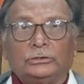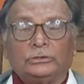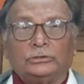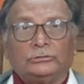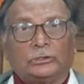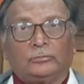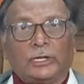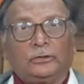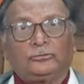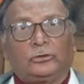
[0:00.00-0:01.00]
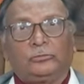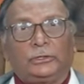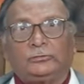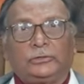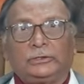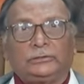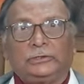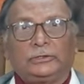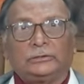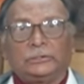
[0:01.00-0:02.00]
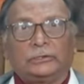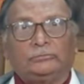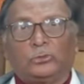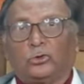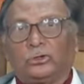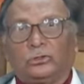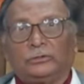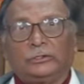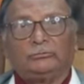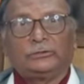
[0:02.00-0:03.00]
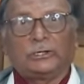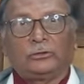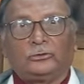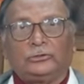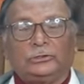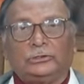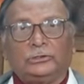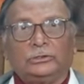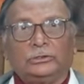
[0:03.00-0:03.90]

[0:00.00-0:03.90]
General Manekshaw had made it very clear. He had broken down them psychologically.